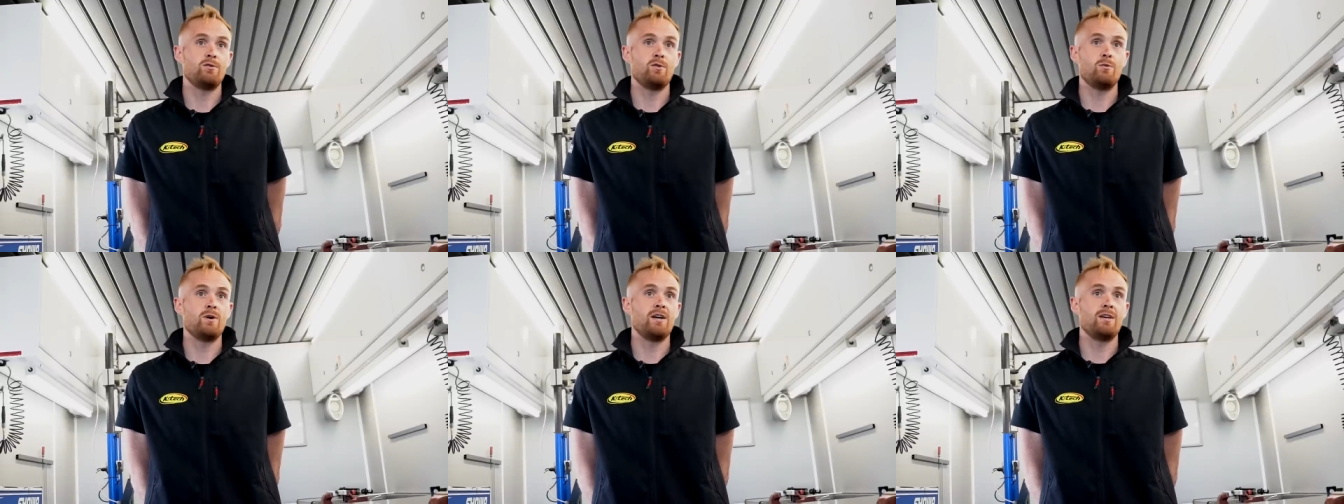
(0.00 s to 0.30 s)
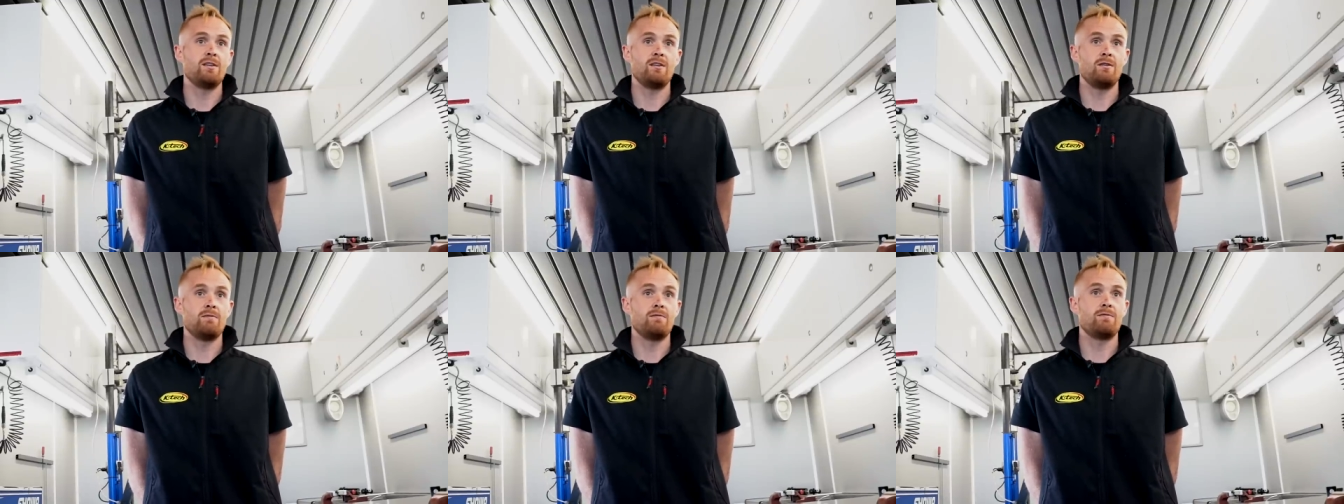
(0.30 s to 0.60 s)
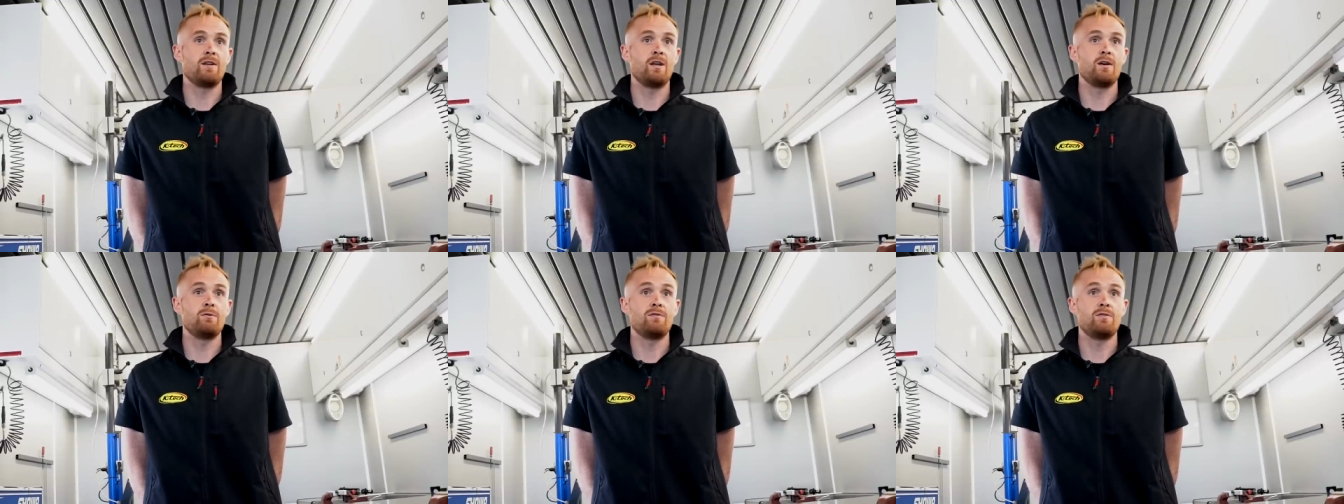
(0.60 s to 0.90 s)
the way that the
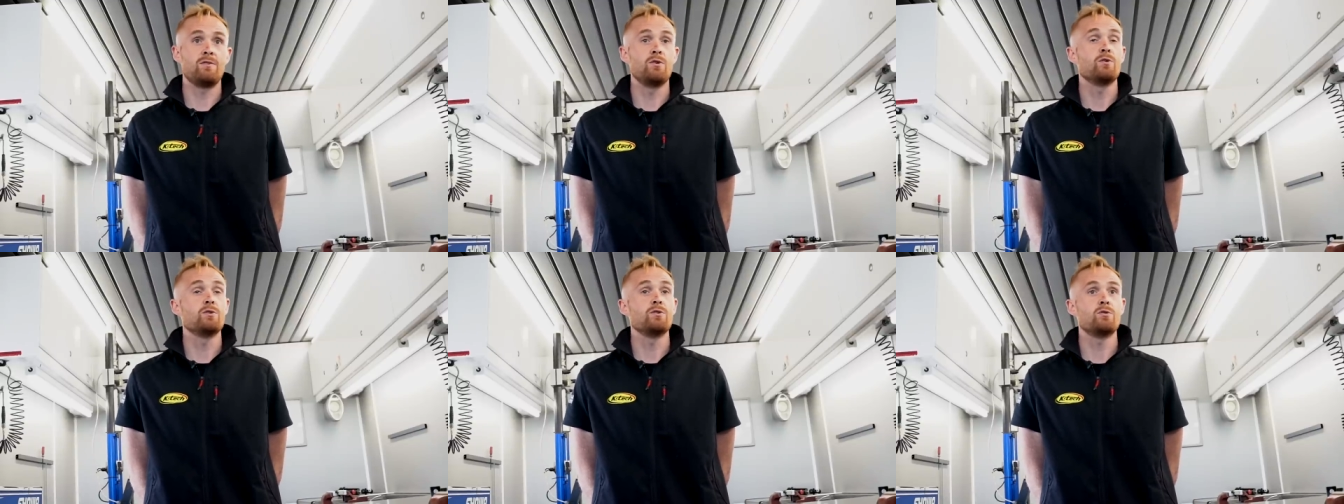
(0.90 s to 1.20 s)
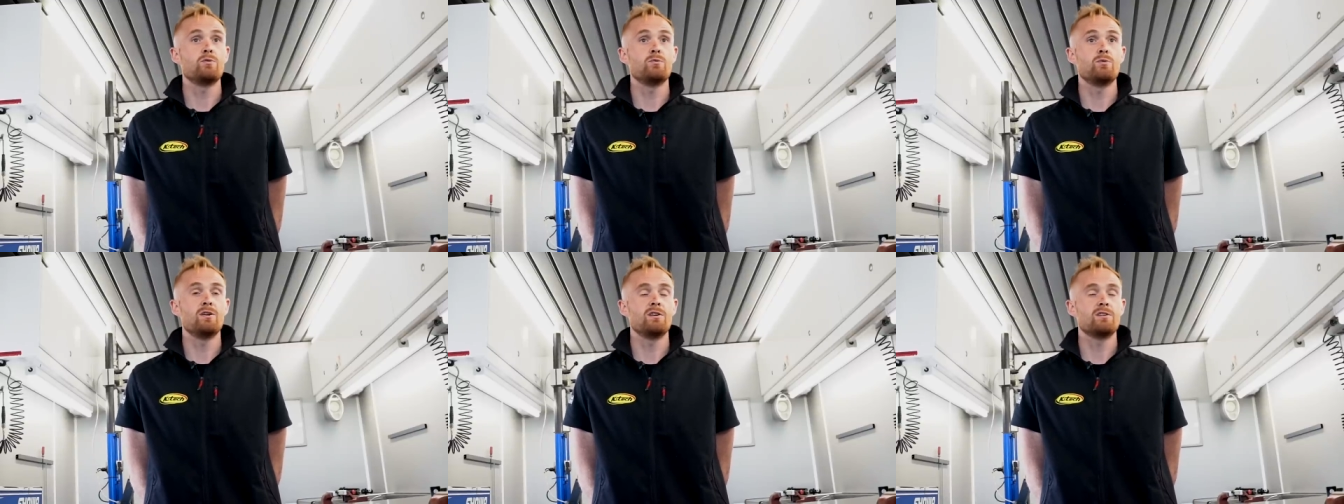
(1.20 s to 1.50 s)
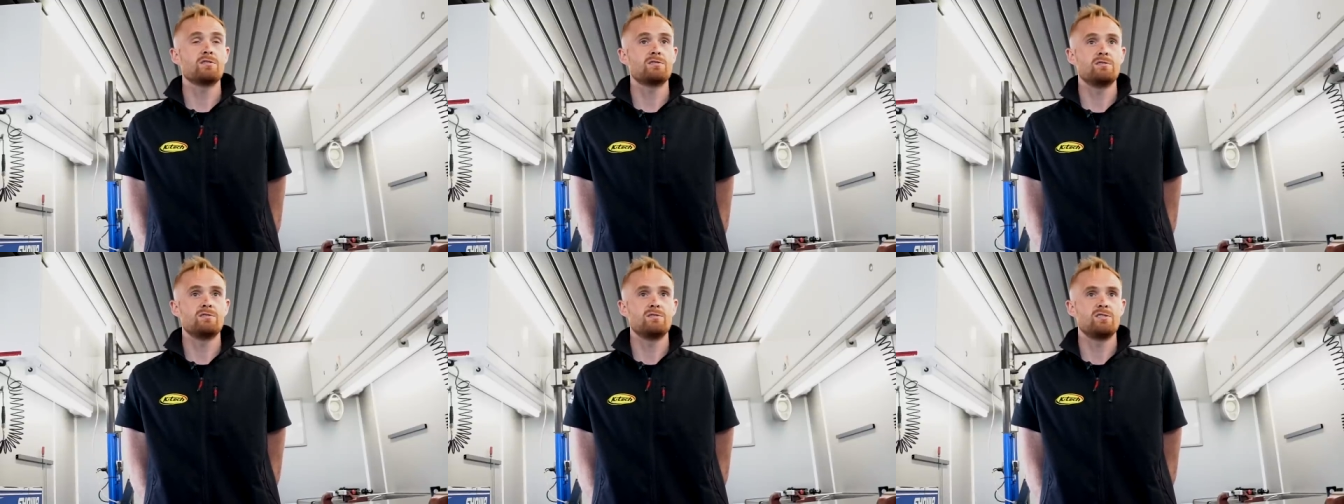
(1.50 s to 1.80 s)
flow of the oil
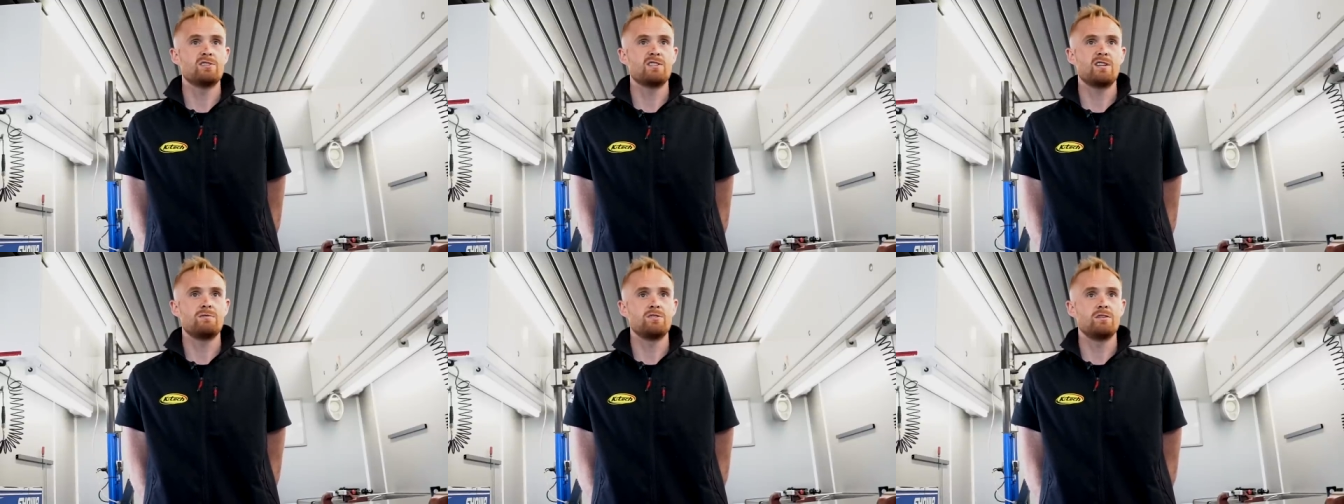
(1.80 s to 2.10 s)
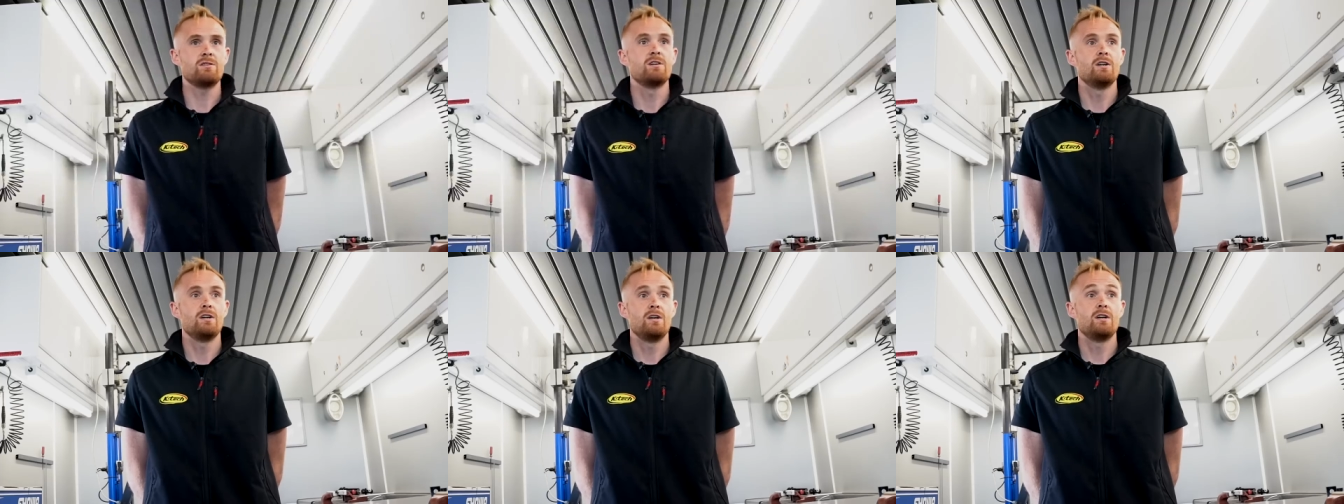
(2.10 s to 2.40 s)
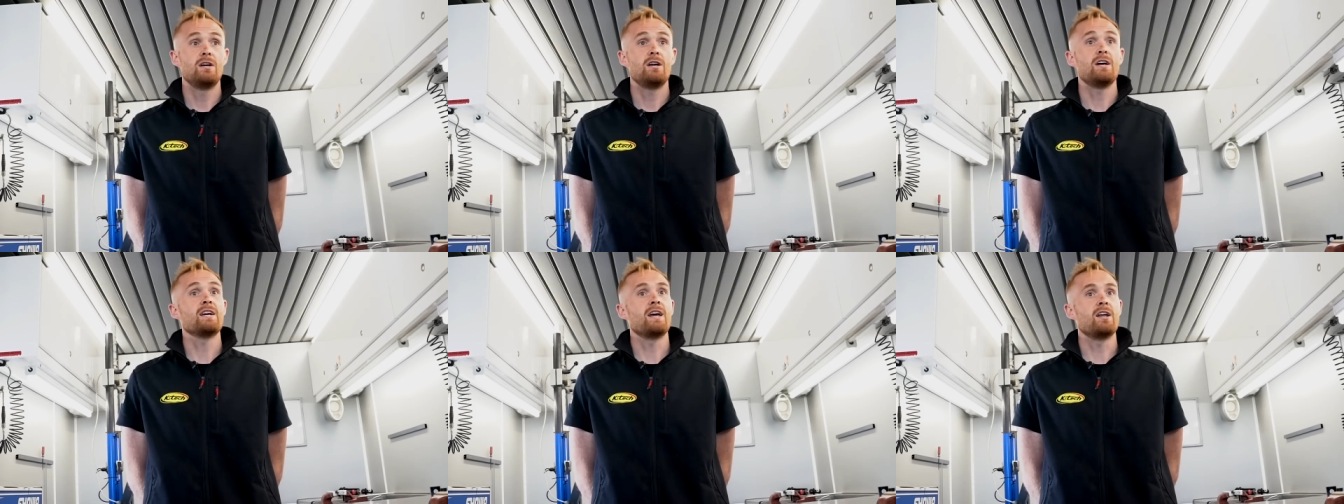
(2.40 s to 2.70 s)
works and just gives a,
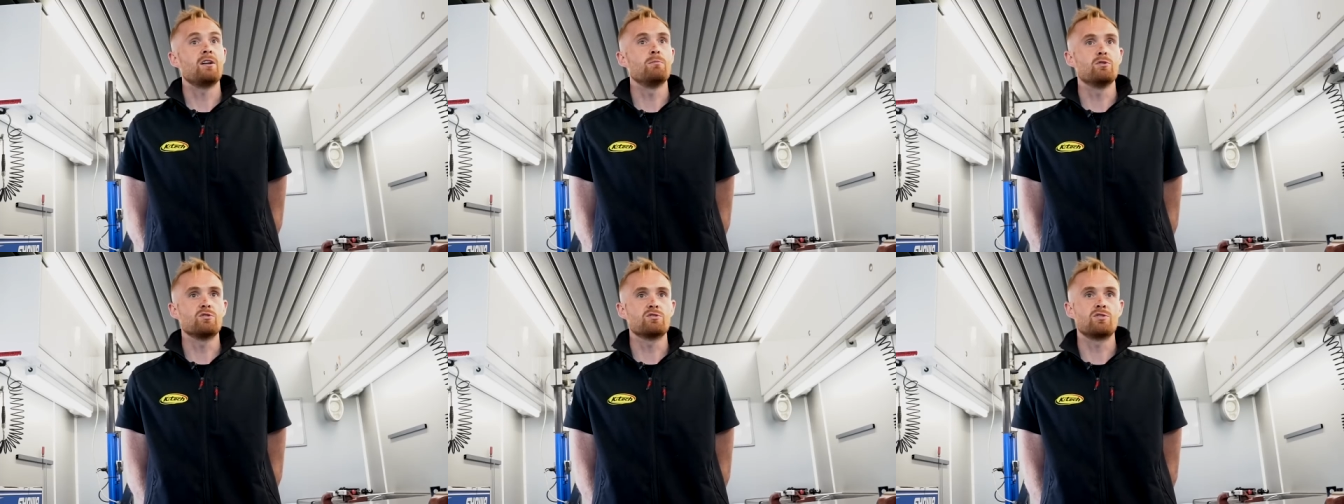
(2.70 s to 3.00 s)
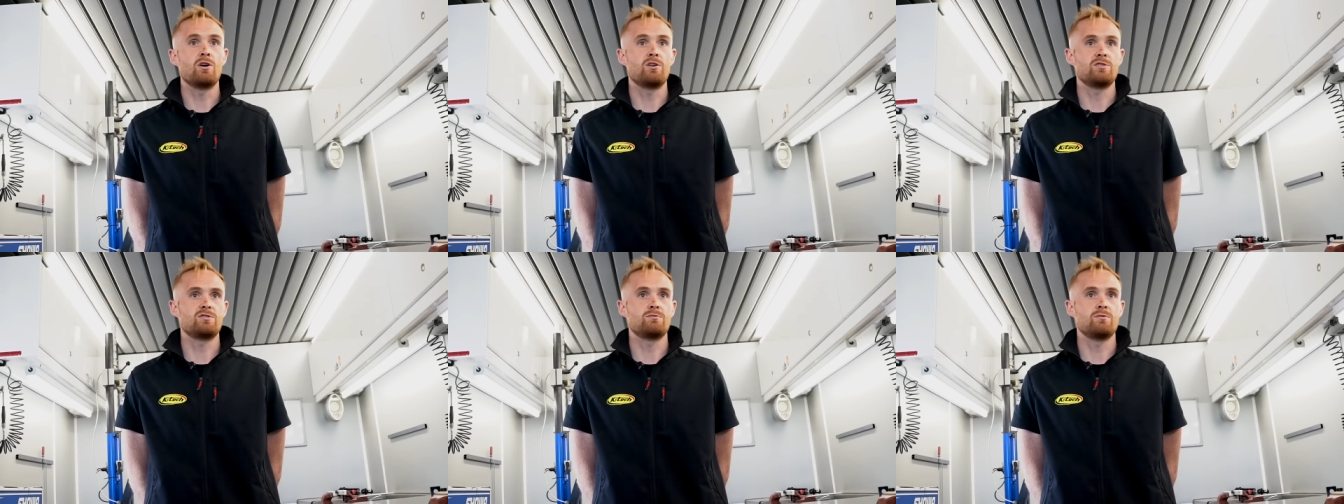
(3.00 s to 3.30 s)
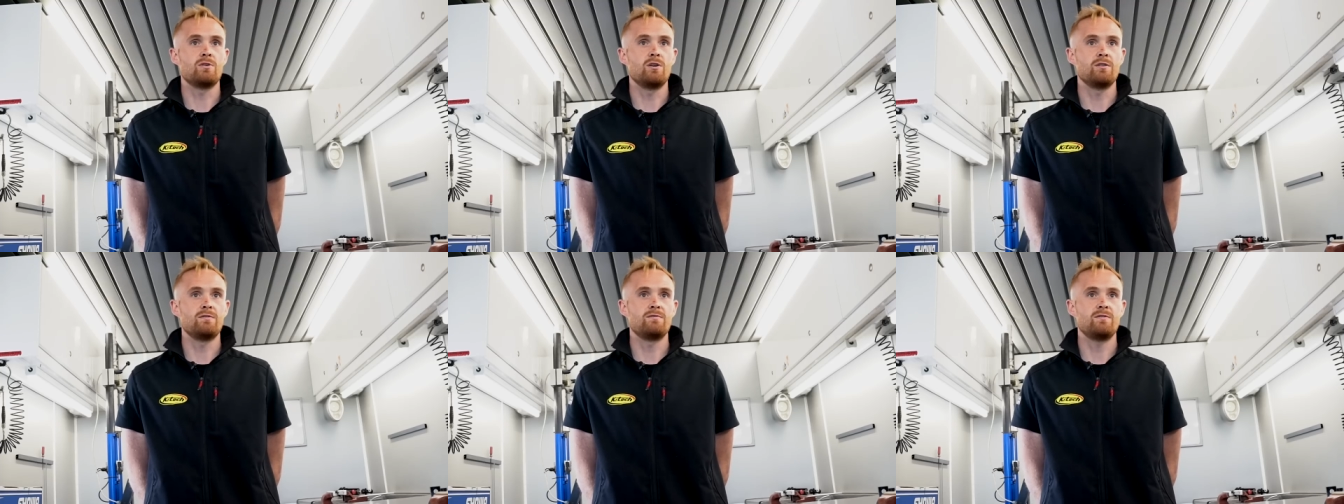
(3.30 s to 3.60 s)
again, a much nicer
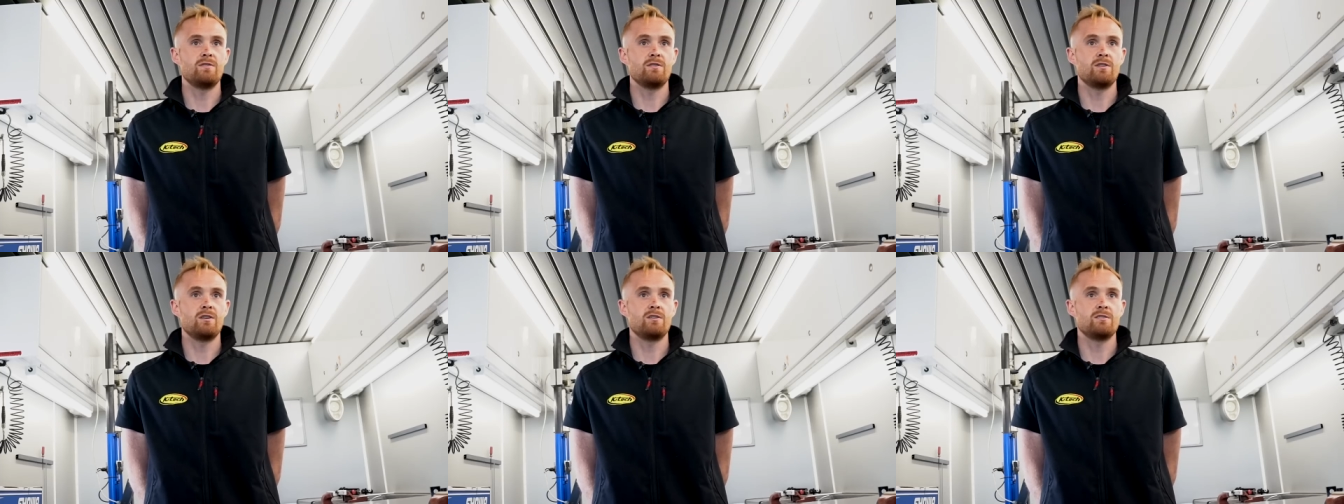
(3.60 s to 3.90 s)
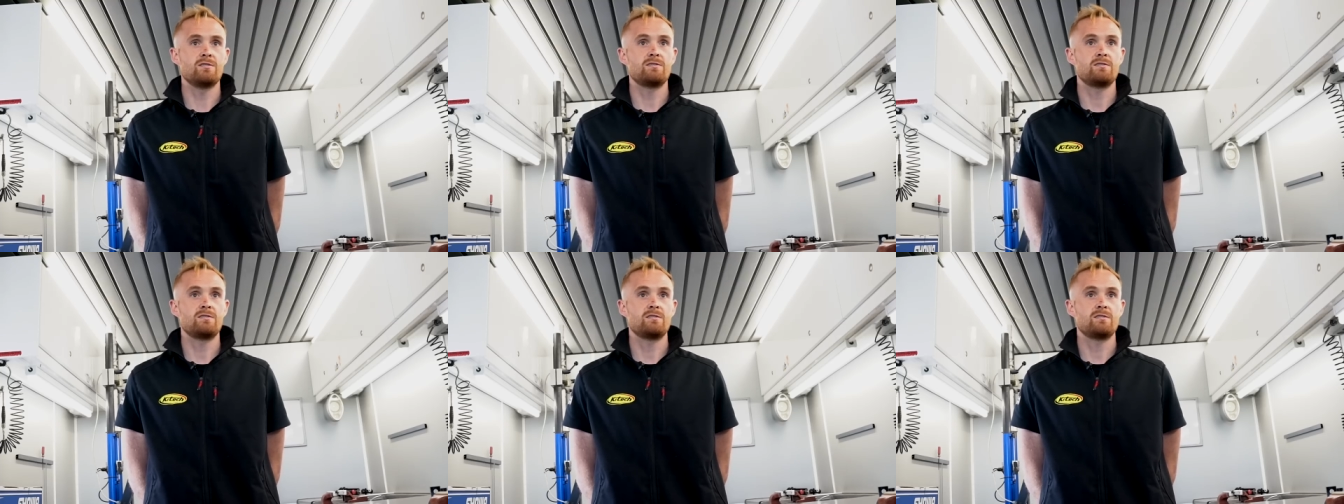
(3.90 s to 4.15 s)
ride for the guys.